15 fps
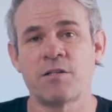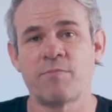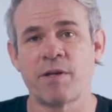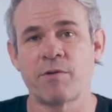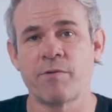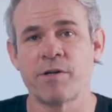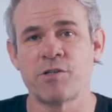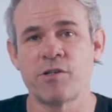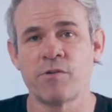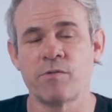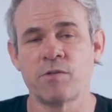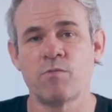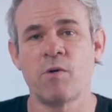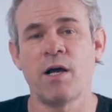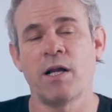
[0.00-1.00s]
aspect ratio
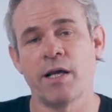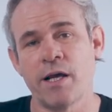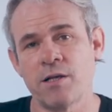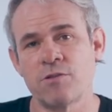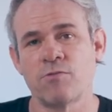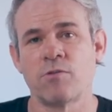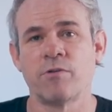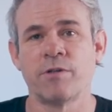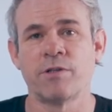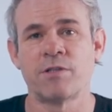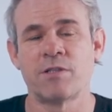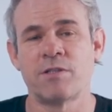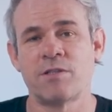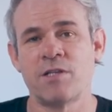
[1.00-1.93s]
as well, as are all your